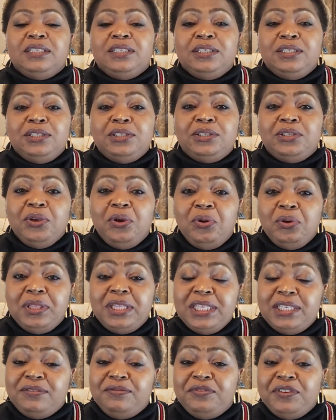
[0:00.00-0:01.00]
So
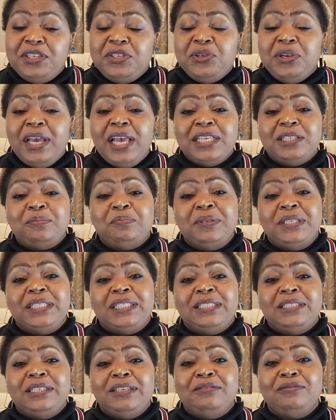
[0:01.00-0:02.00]
this video has been
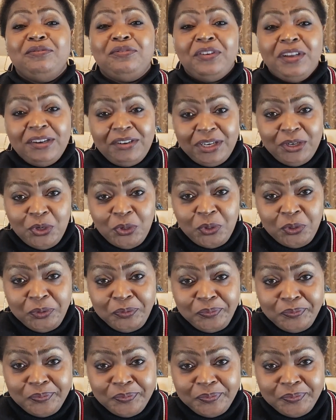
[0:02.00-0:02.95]
very long.